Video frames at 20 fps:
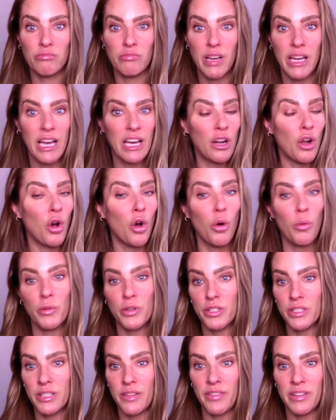I got a whole bunch
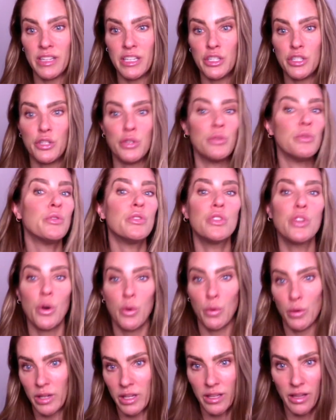of stuff I need to do.
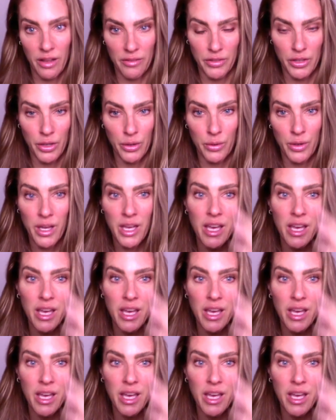Totally love you.